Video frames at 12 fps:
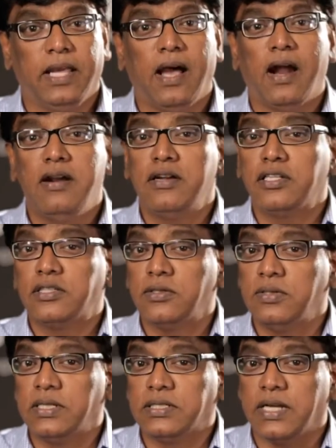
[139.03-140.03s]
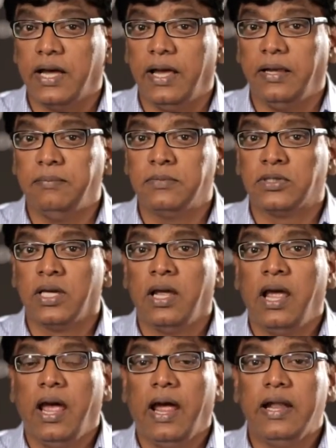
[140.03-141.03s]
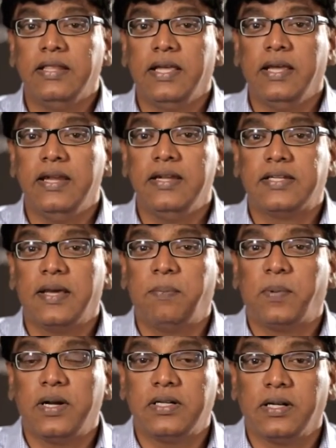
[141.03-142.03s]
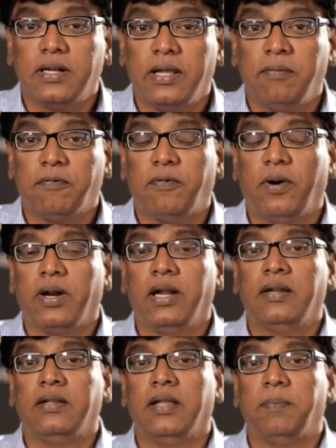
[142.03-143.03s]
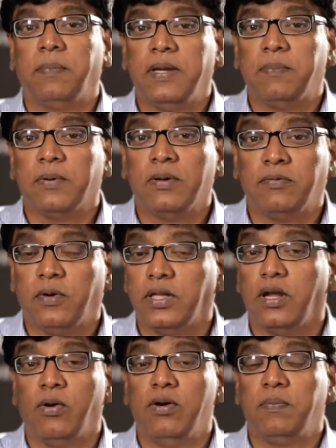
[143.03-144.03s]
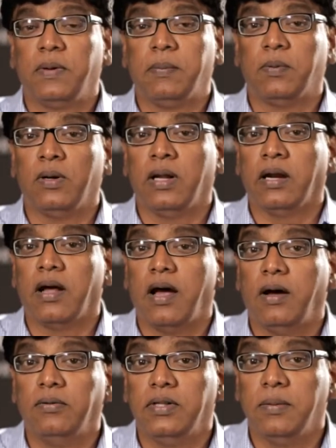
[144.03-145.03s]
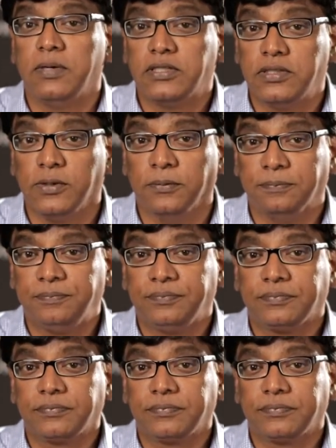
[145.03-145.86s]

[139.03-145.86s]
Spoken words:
They understood the times and they interpreted it for it, the people, for their own people, and how they must do.